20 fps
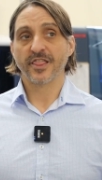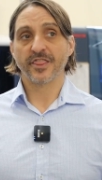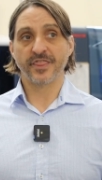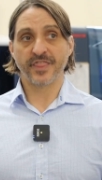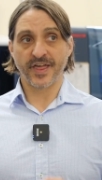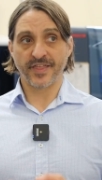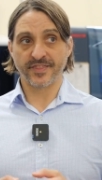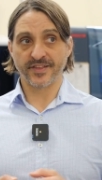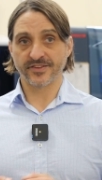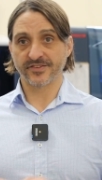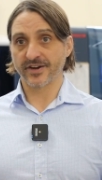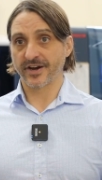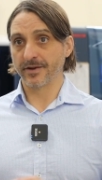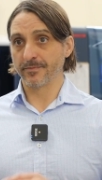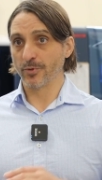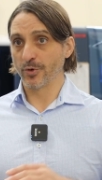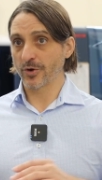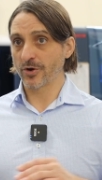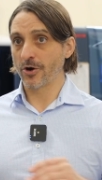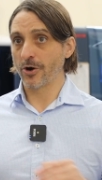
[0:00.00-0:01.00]
Then these kind
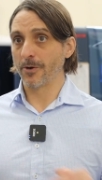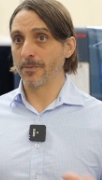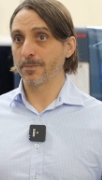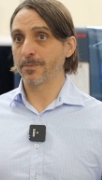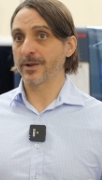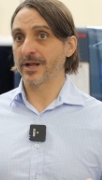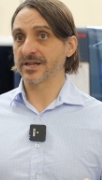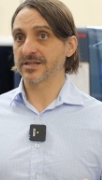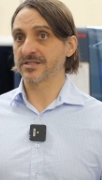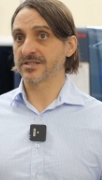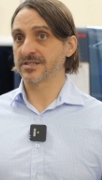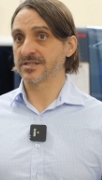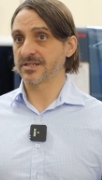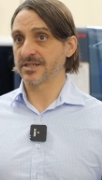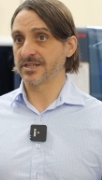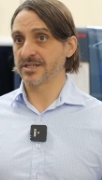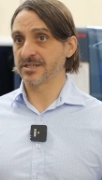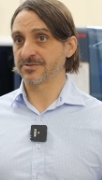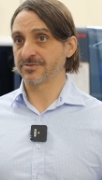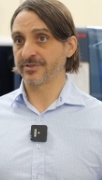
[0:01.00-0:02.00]
of more complex
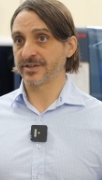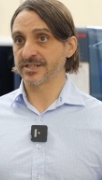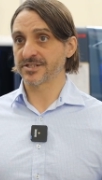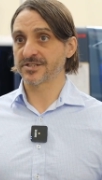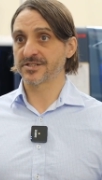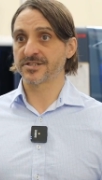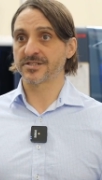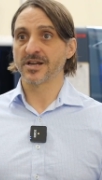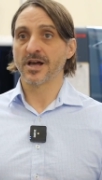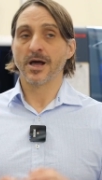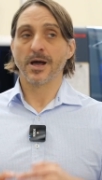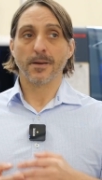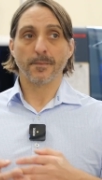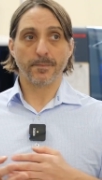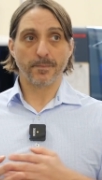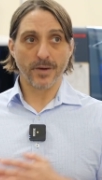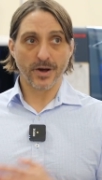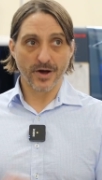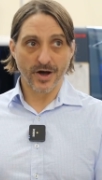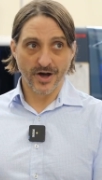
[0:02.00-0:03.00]
disease risks,
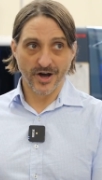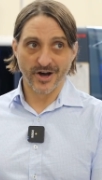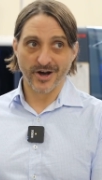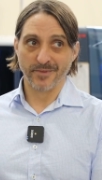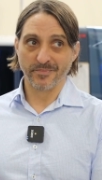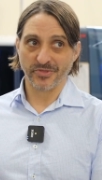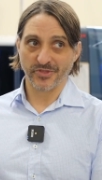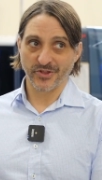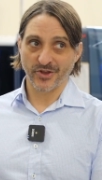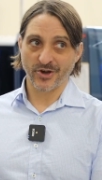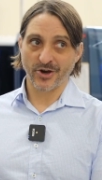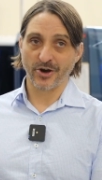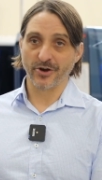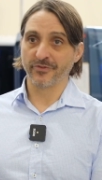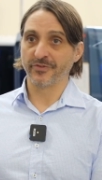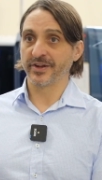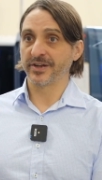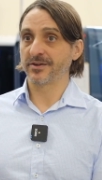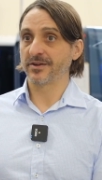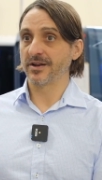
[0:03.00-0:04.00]

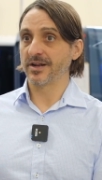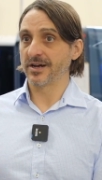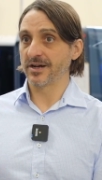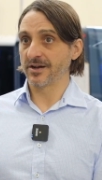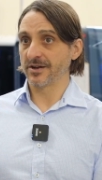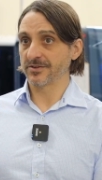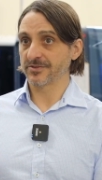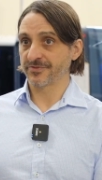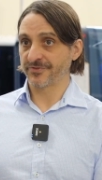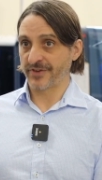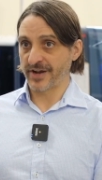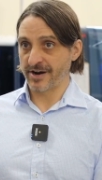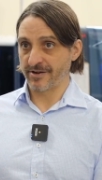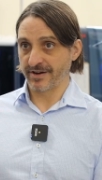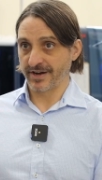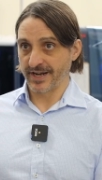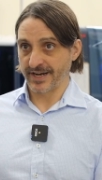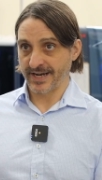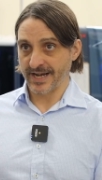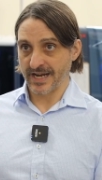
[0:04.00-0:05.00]
COVID
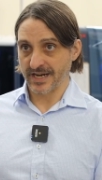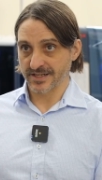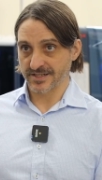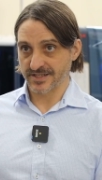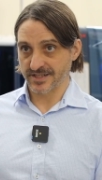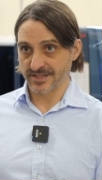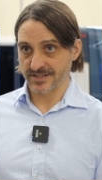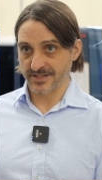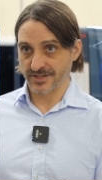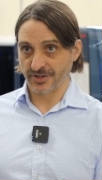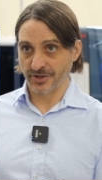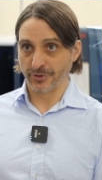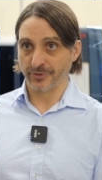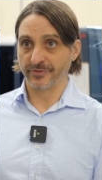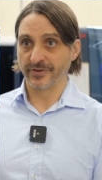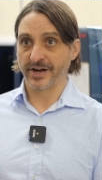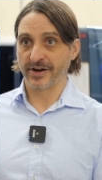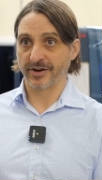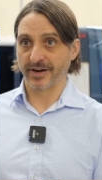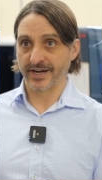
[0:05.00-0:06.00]
variant analysis and new
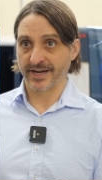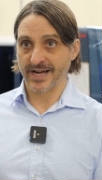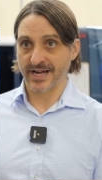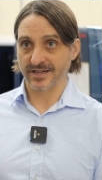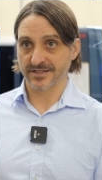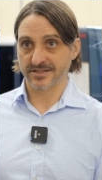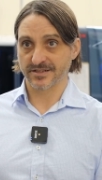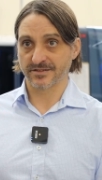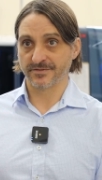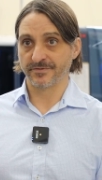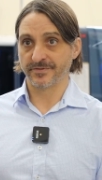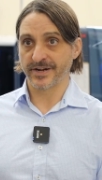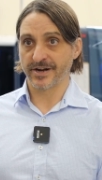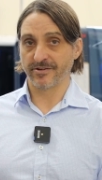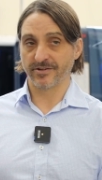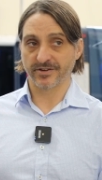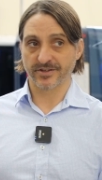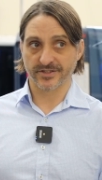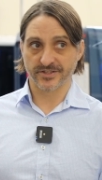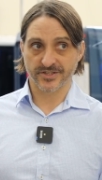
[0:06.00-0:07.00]
variant analysis and
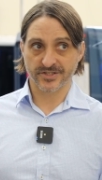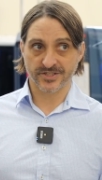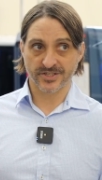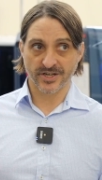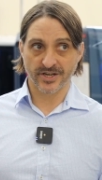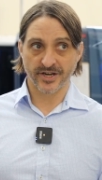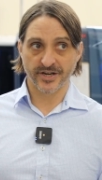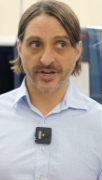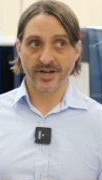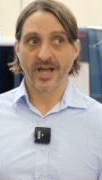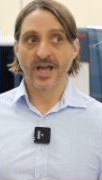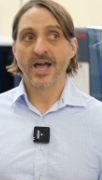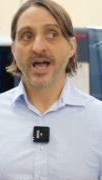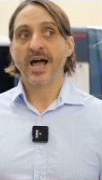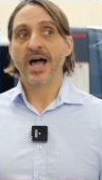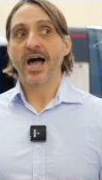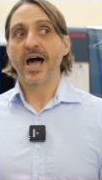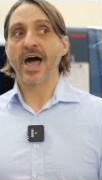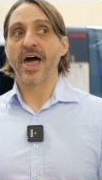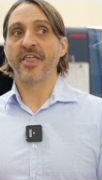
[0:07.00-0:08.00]
variant concern,
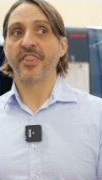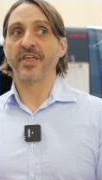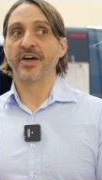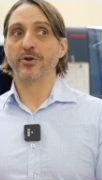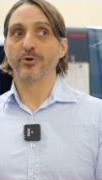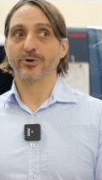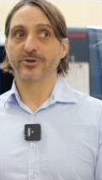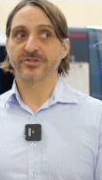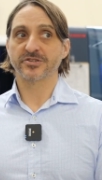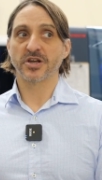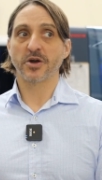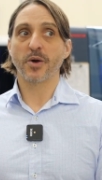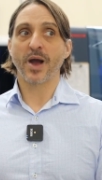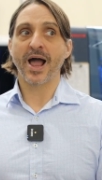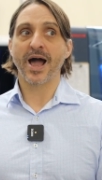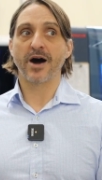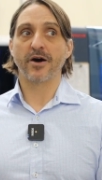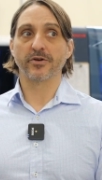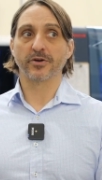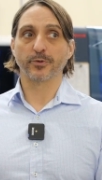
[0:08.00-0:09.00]
and then also
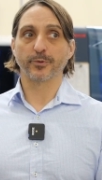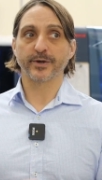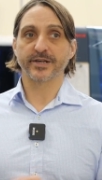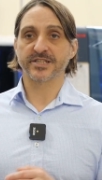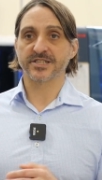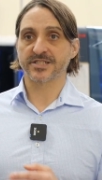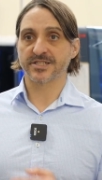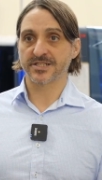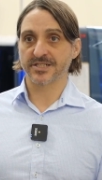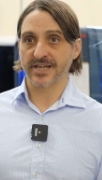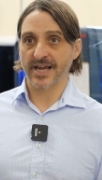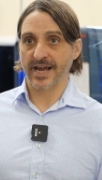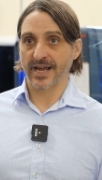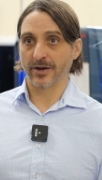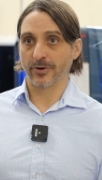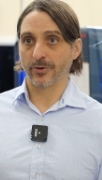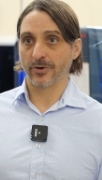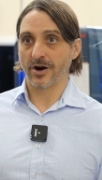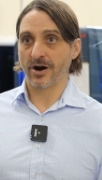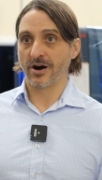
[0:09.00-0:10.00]
how do we
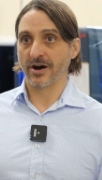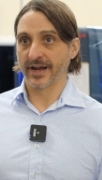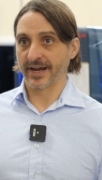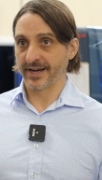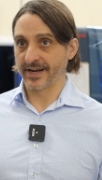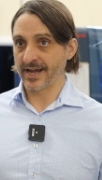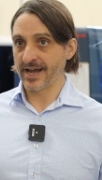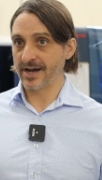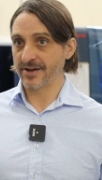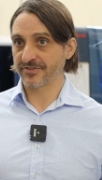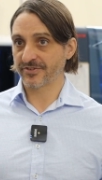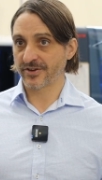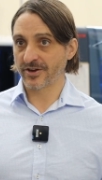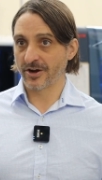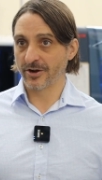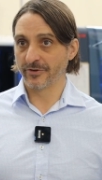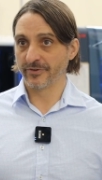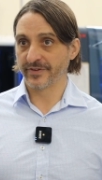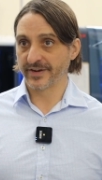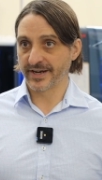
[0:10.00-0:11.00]
scale our in-house
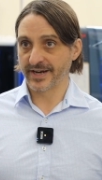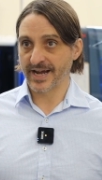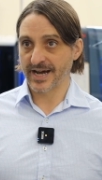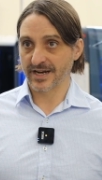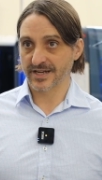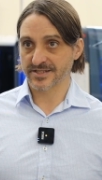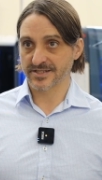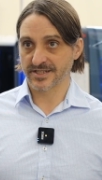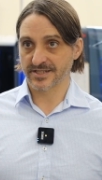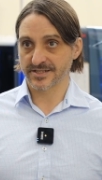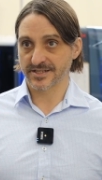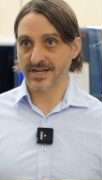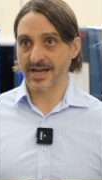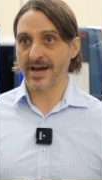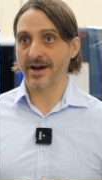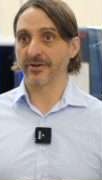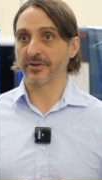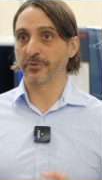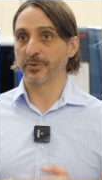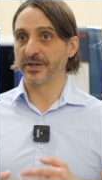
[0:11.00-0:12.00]
COVID analyses, and
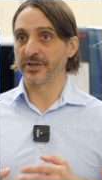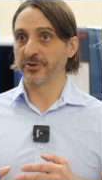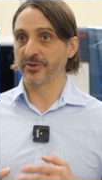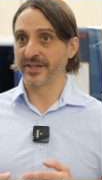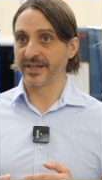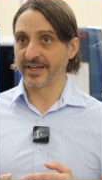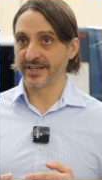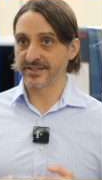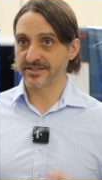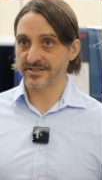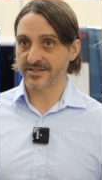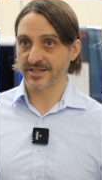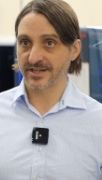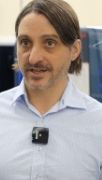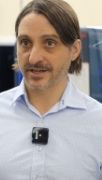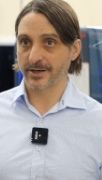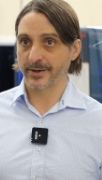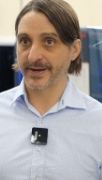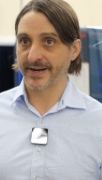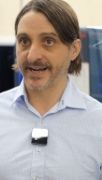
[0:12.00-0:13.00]
how do we do the in
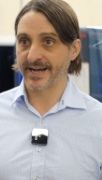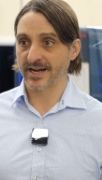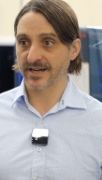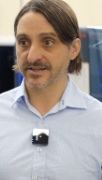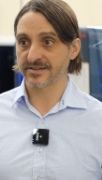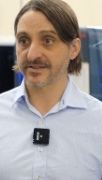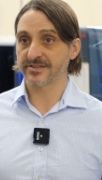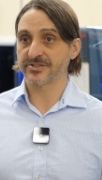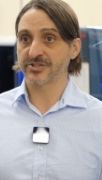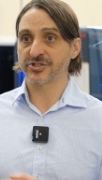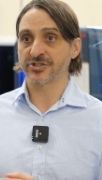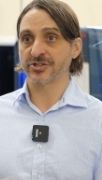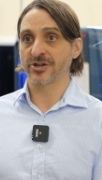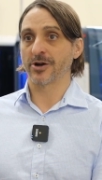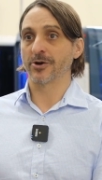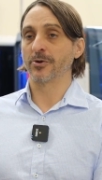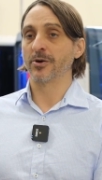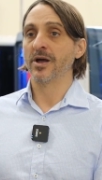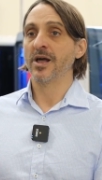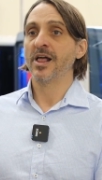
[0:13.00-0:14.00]
silico analysis to
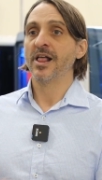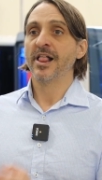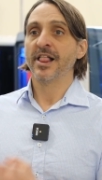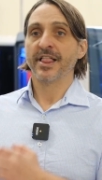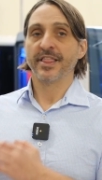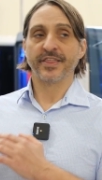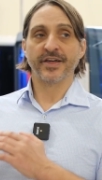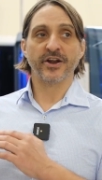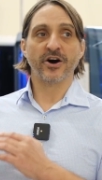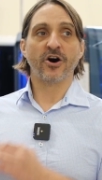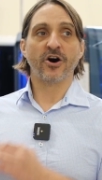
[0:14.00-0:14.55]
show that